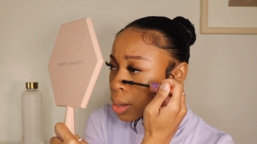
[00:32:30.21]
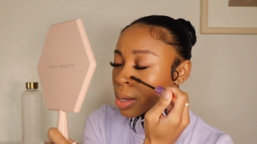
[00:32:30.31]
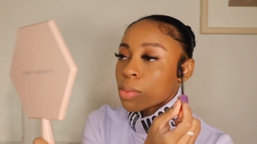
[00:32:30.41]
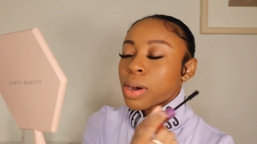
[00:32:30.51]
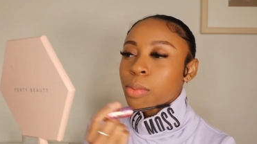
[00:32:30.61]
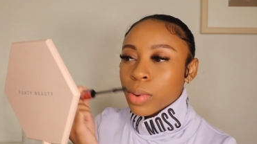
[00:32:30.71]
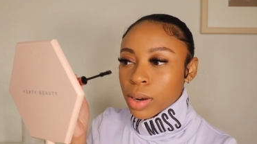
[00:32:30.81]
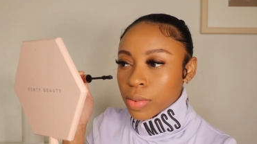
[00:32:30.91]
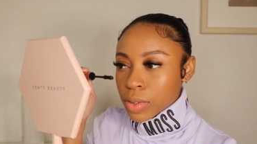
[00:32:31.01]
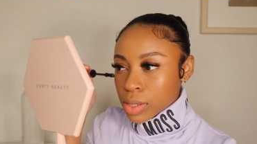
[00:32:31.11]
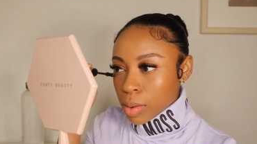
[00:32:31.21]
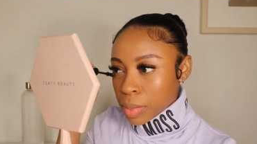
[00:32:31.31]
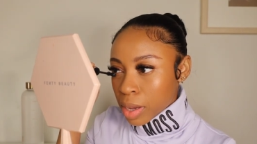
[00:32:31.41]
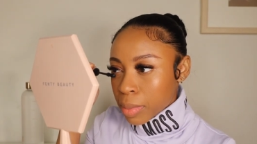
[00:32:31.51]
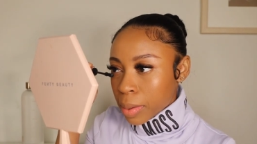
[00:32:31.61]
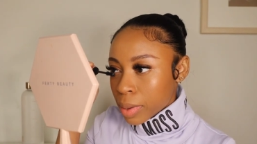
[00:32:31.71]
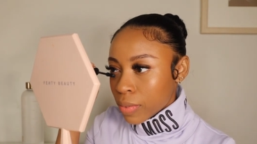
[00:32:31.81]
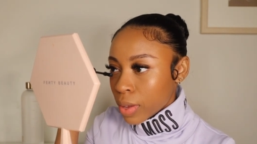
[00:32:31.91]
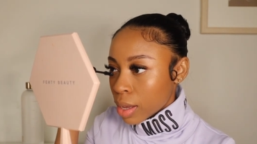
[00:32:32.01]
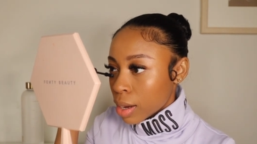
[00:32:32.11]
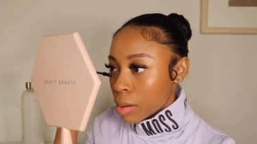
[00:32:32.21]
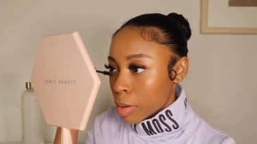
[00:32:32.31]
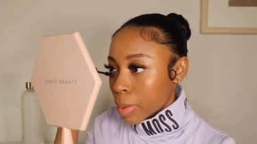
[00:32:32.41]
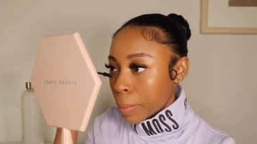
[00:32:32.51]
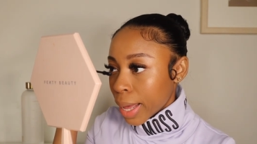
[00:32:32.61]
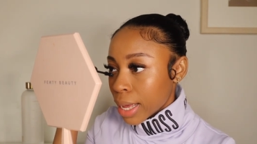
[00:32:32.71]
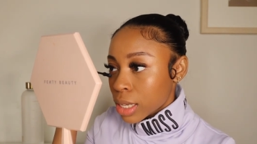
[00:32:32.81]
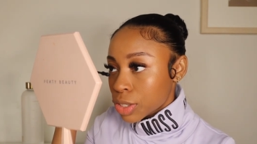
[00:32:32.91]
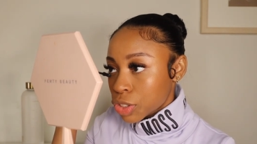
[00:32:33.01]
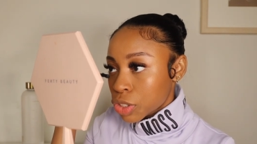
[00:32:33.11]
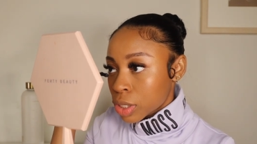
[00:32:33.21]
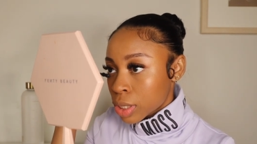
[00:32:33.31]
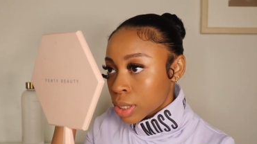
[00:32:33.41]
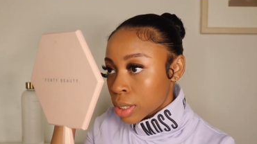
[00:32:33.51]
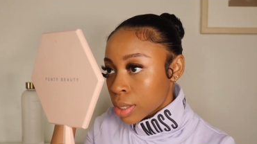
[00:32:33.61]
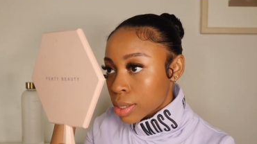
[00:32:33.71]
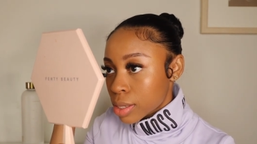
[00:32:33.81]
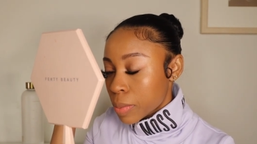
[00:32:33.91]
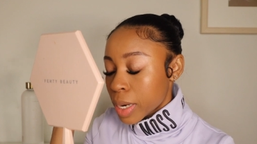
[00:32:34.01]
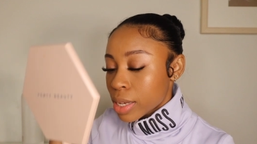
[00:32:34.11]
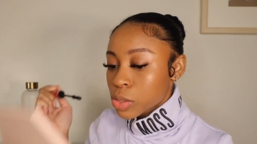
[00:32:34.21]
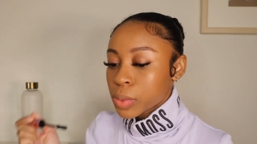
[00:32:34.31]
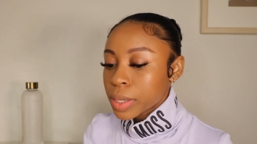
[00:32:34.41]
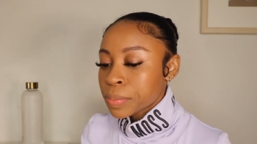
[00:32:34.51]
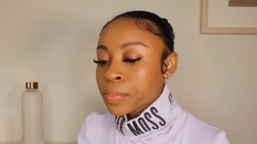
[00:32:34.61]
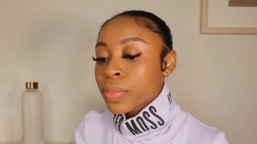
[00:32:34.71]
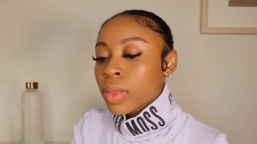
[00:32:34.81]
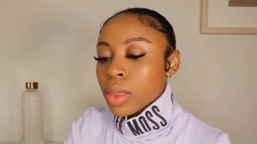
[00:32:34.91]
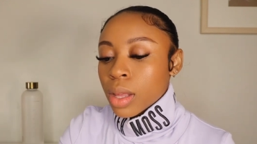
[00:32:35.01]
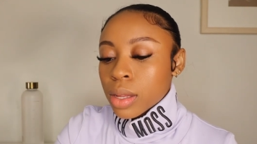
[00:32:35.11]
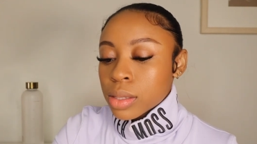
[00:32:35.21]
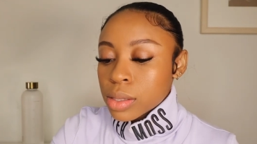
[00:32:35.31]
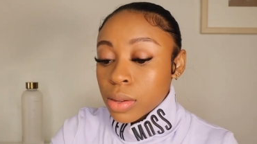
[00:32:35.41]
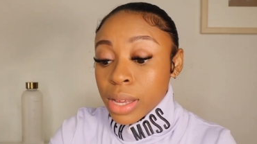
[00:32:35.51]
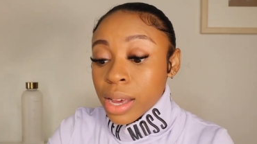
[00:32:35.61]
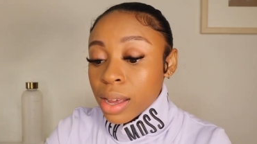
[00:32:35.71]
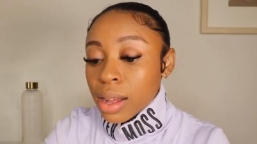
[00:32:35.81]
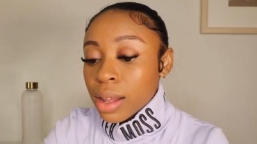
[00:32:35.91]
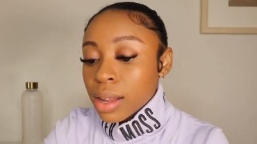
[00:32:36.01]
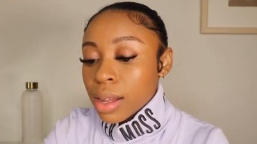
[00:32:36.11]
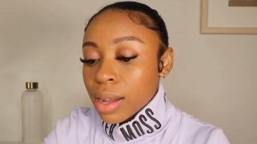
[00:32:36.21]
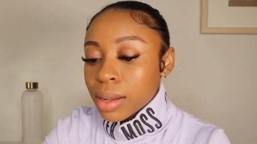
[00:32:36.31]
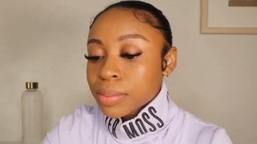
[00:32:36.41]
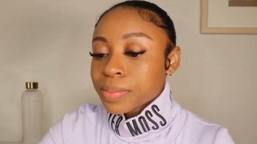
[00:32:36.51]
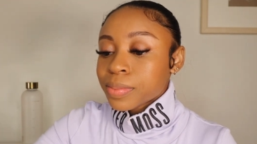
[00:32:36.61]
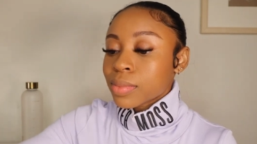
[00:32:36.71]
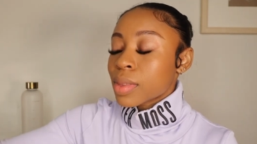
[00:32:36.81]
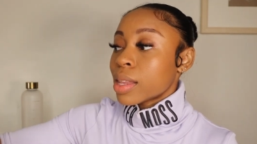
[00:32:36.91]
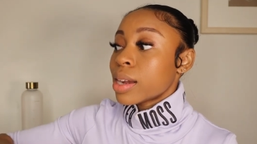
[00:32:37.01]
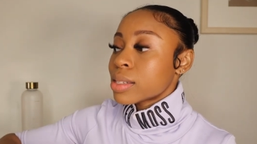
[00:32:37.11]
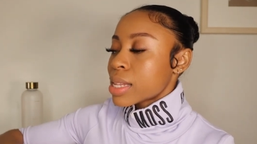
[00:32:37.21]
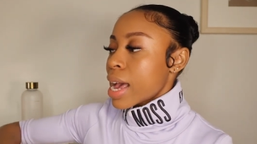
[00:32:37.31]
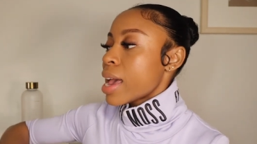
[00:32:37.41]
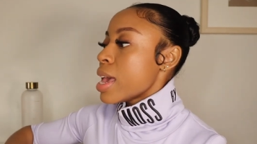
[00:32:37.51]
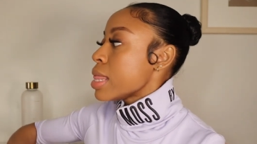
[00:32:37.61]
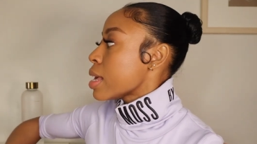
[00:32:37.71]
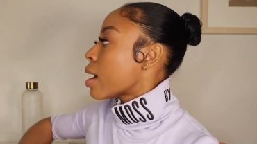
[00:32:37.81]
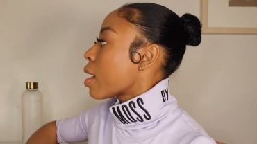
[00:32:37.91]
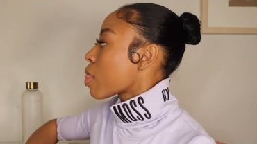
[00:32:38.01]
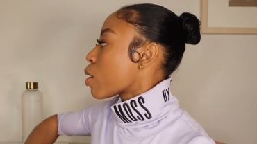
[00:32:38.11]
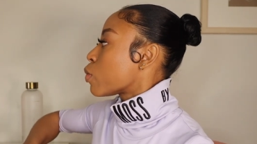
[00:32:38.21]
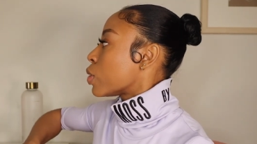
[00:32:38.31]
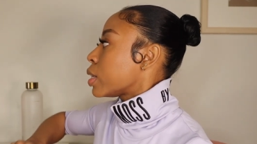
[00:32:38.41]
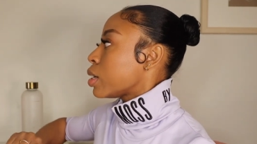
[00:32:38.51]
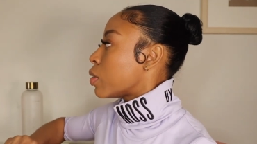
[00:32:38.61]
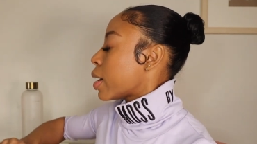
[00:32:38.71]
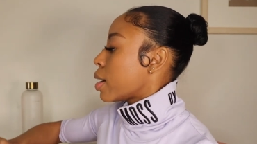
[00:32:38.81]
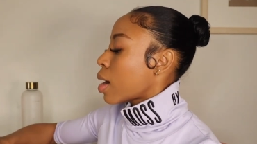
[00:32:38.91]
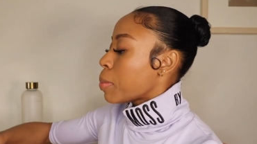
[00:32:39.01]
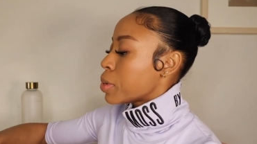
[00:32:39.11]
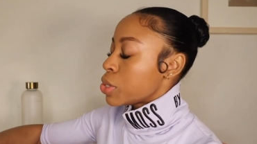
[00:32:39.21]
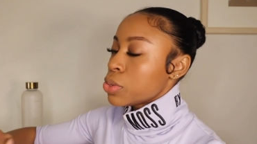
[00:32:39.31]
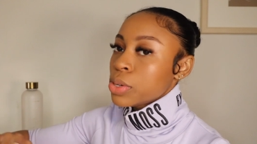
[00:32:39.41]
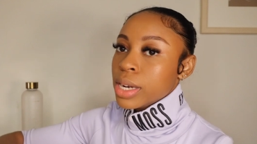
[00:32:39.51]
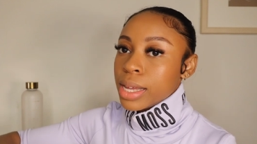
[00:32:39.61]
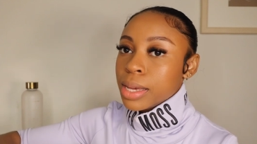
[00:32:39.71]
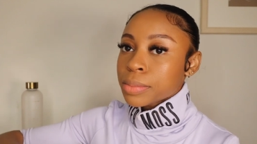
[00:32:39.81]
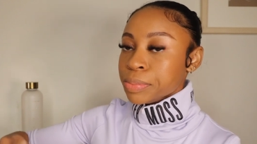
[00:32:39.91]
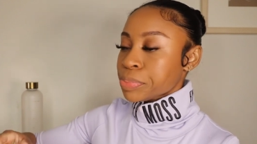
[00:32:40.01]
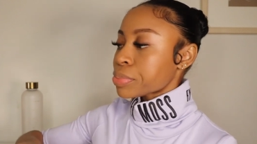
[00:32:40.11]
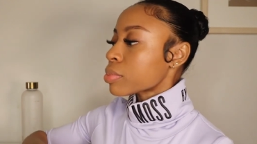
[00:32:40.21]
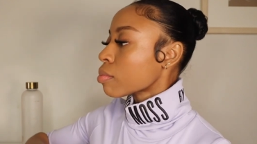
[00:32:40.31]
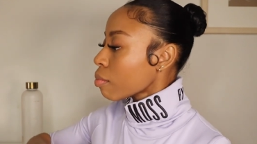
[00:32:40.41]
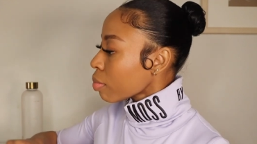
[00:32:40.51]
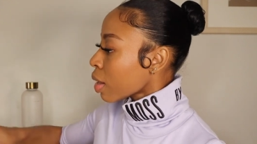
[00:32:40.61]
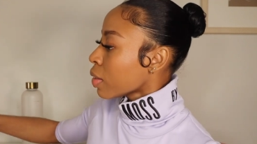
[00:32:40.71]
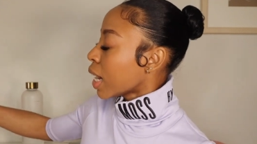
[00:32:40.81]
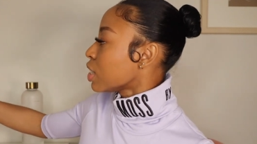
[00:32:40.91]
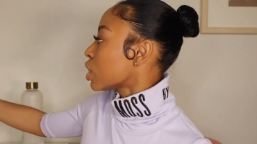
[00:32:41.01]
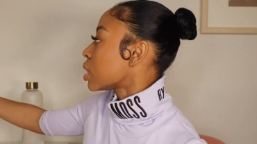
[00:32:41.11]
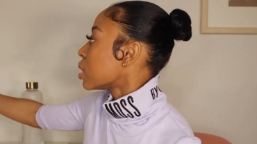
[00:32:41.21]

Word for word: and I wonder if it's gonna be in my, if it can come in my package. That's coming next week so yeah y'all um there's that and the other really grand opportunity that I just